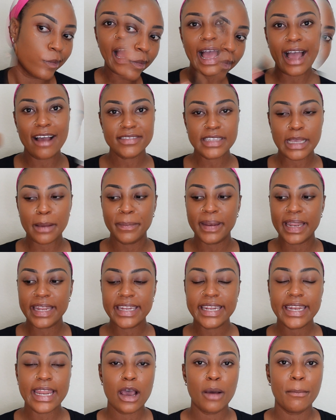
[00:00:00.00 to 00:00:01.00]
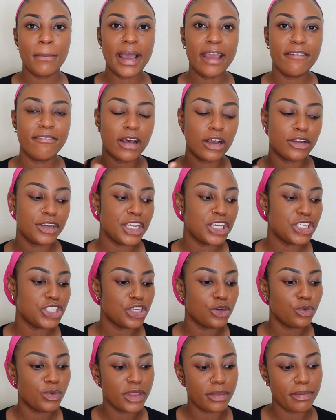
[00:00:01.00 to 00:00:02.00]
After blending out my
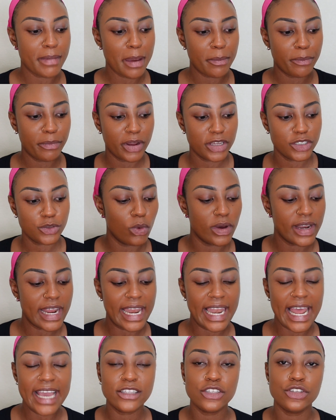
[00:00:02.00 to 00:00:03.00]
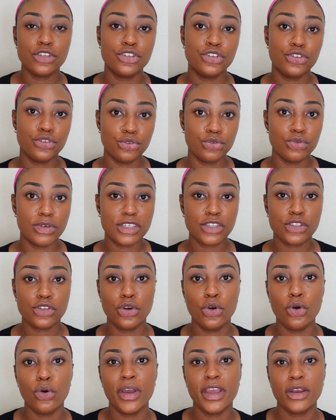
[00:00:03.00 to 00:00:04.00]
foundation with my brush, what I like to do is to
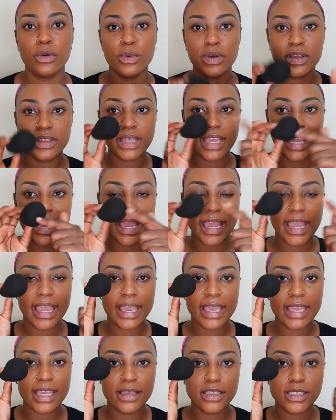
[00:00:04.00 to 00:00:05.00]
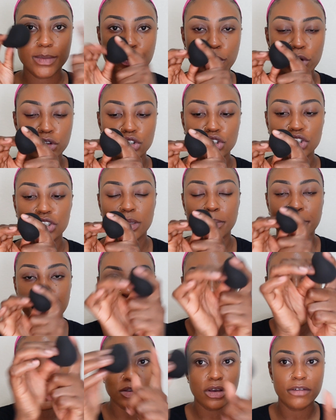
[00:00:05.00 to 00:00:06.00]
go in with a sponge, the
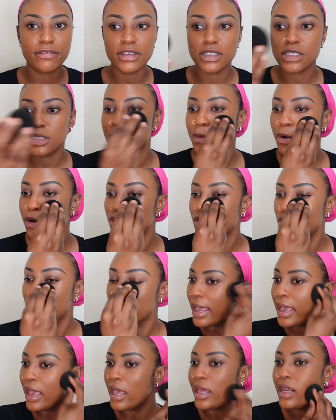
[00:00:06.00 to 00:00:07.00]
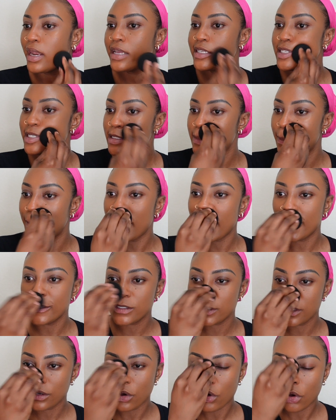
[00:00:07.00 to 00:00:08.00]
butt of the sponge, and I just
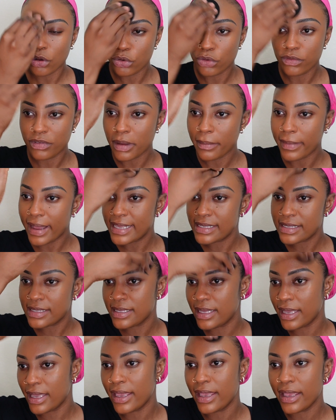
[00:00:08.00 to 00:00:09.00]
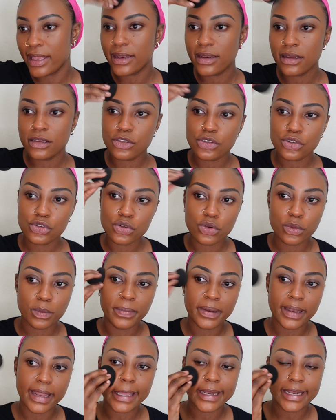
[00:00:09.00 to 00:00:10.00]
bounce it all over my skin to
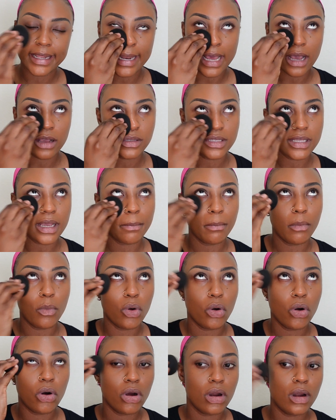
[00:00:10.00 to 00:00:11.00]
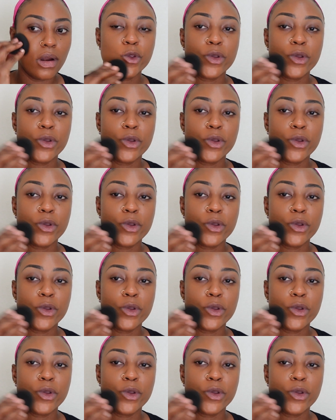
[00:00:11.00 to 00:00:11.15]
blend it out some more.